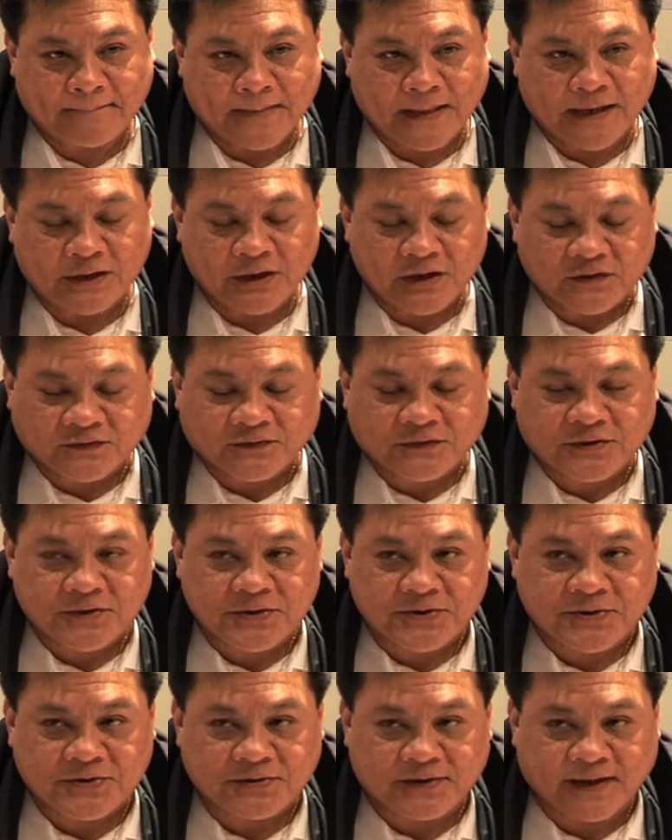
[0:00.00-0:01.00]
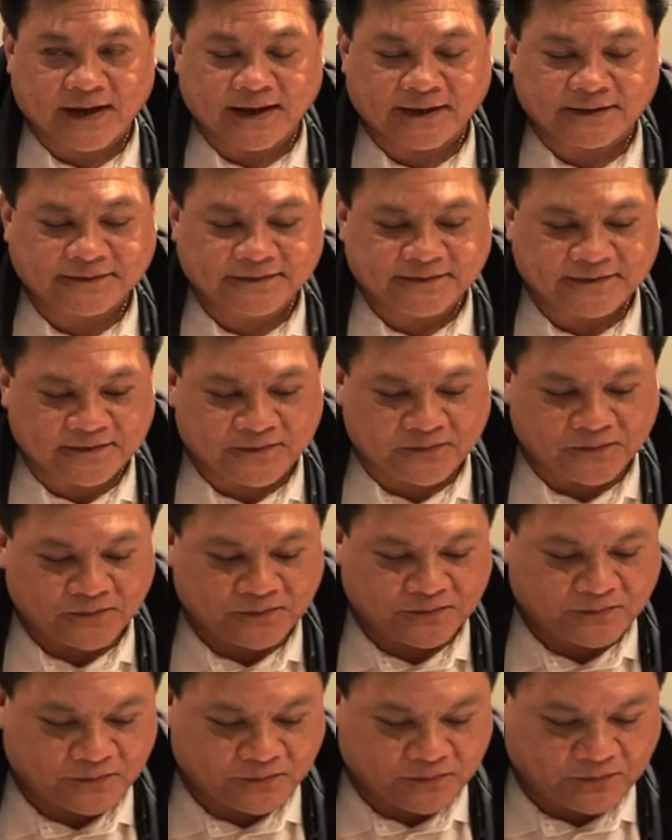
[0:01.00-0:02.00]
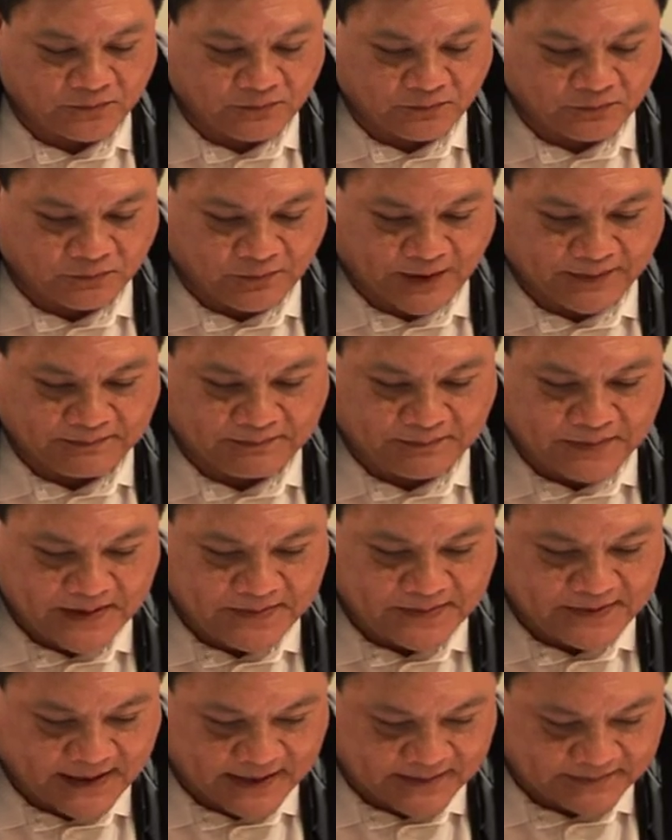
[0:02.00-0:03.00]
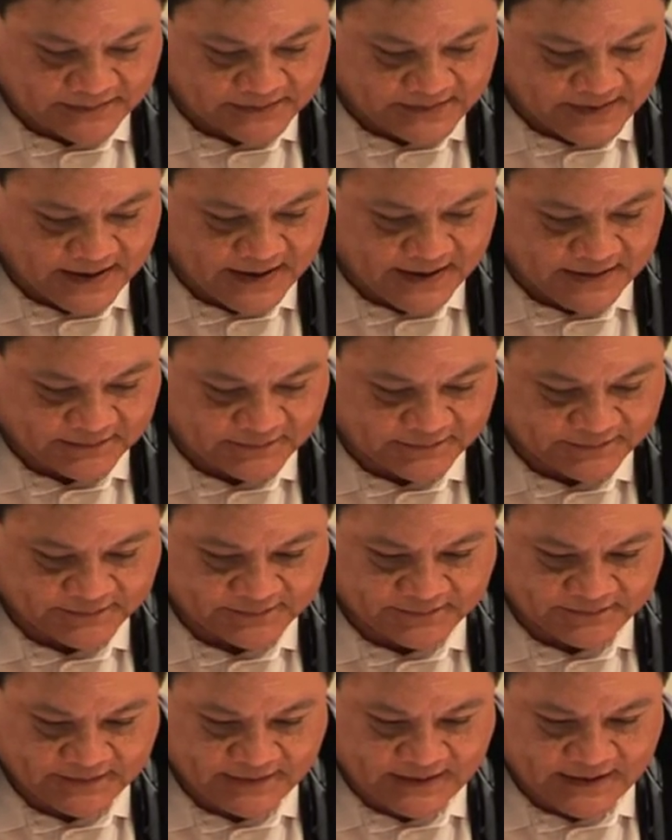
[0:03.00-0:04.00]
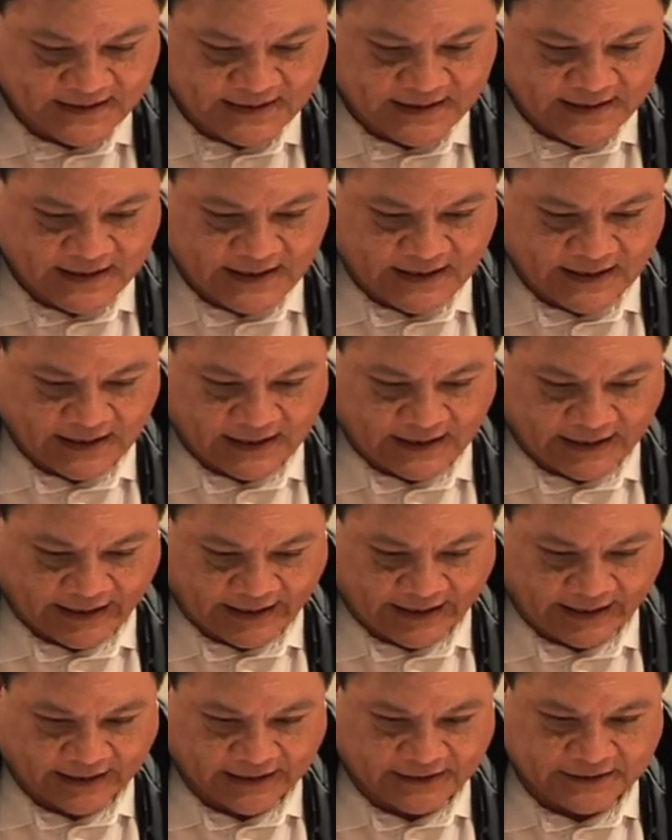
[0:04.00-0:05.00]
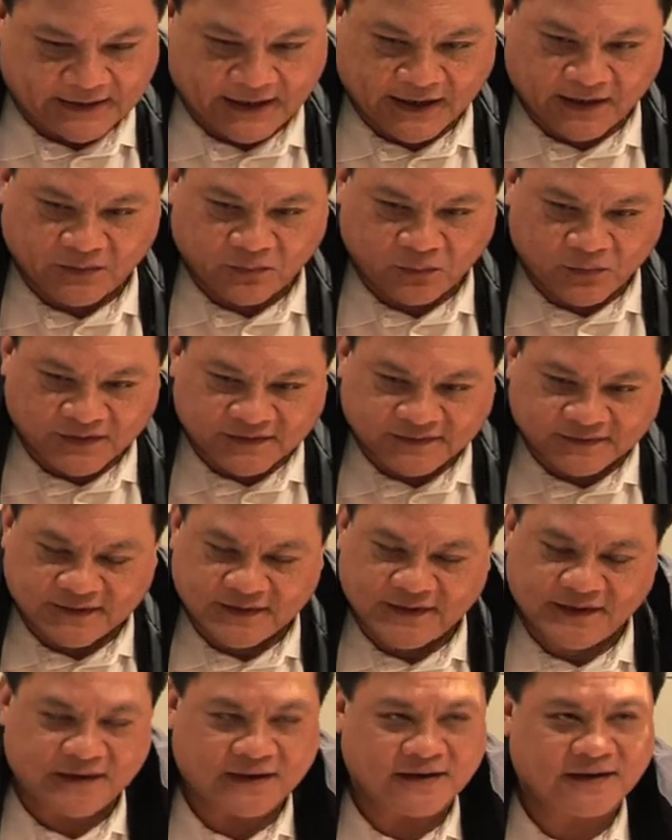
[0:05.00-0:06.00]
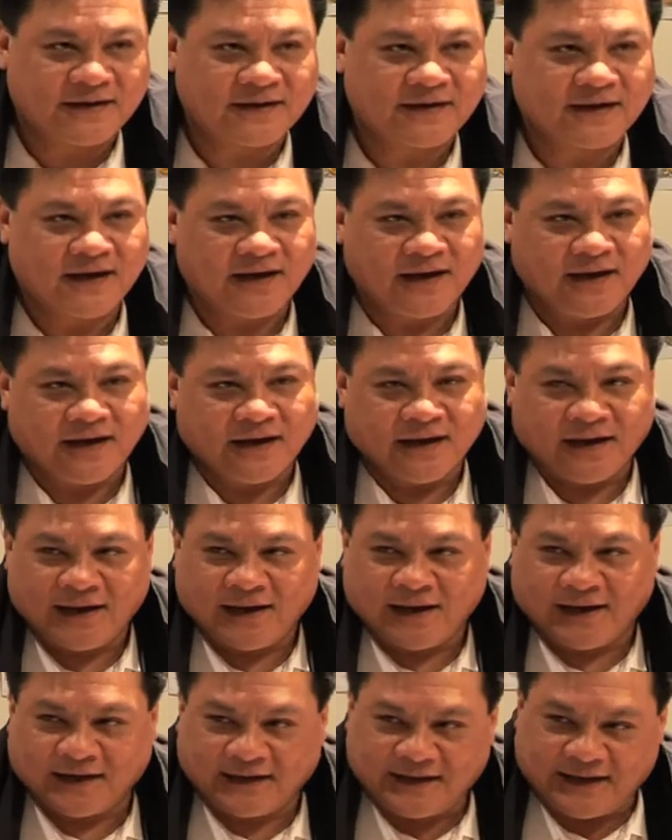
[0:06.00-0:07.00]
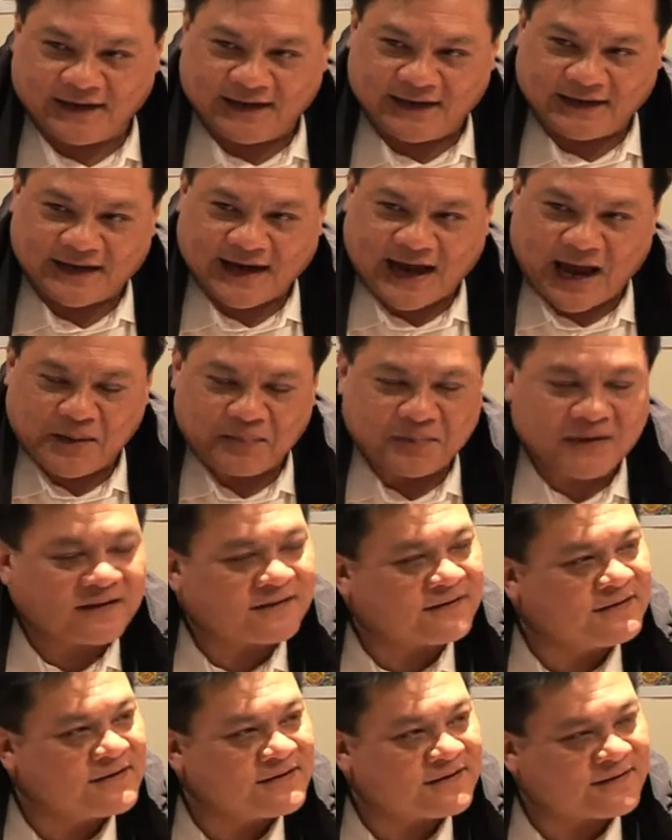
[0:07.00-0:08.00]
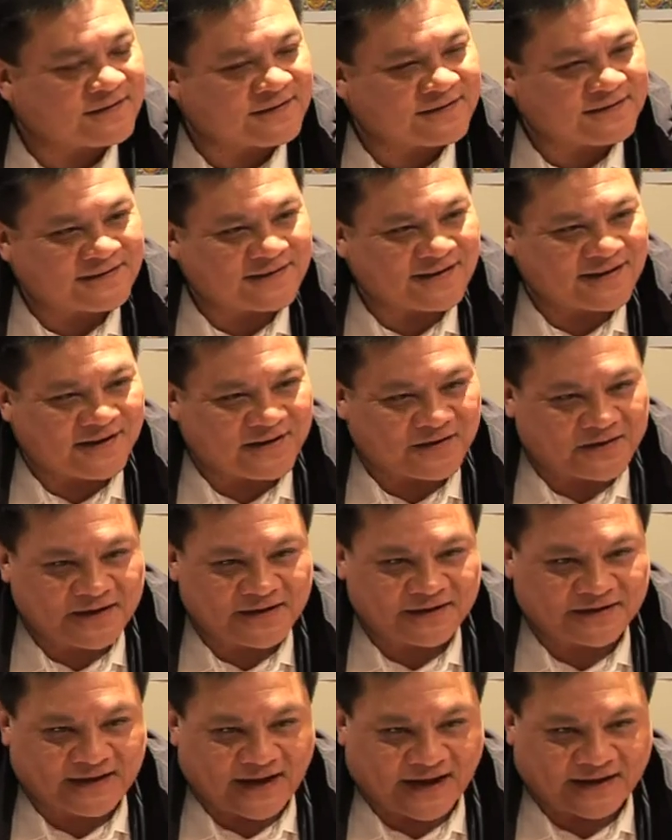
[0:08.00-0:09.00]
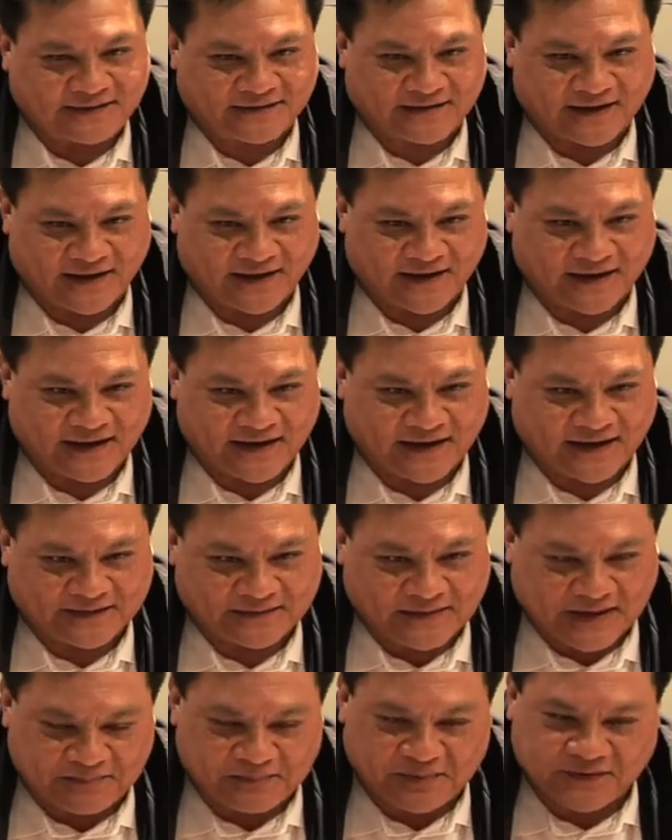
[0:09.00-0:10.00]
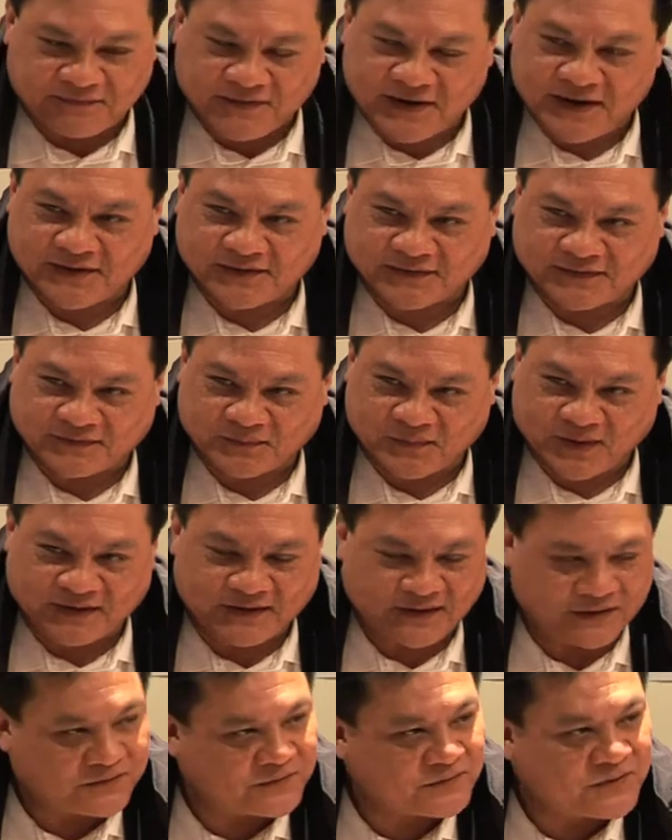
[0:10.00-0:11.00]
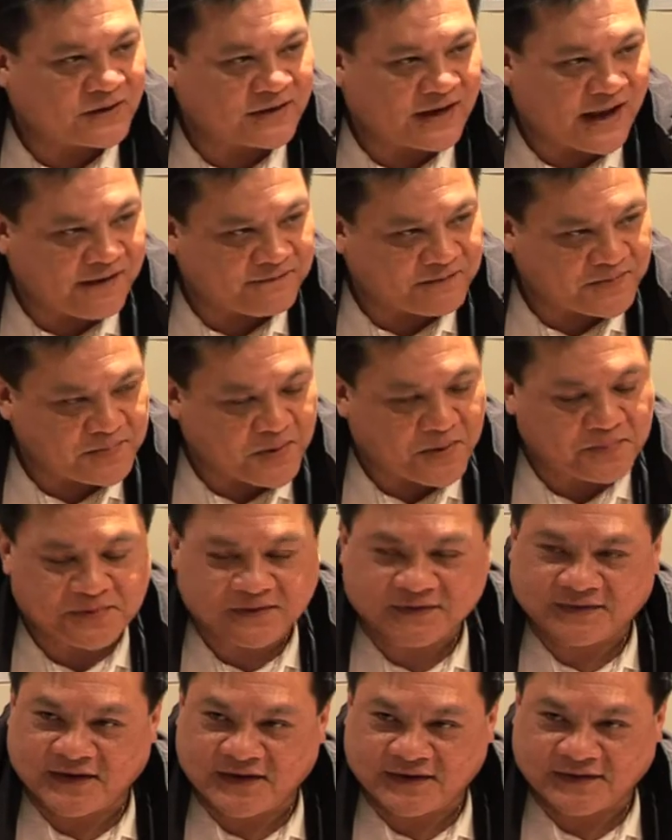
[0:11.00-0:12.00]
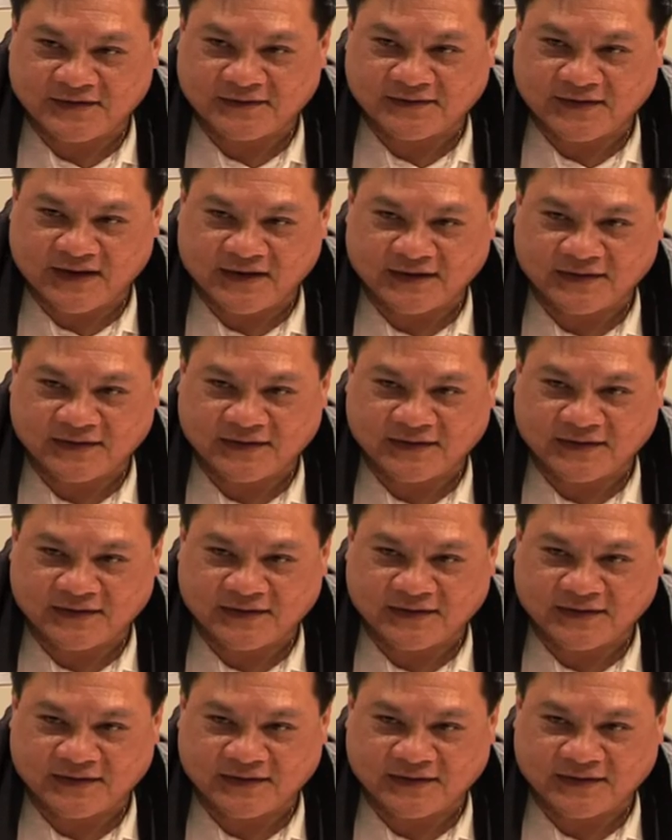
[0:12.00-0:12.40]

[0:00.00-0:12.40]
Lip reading: it is true that when people come to us and we see the helplessness, all right, that prevails when they do not have a proper status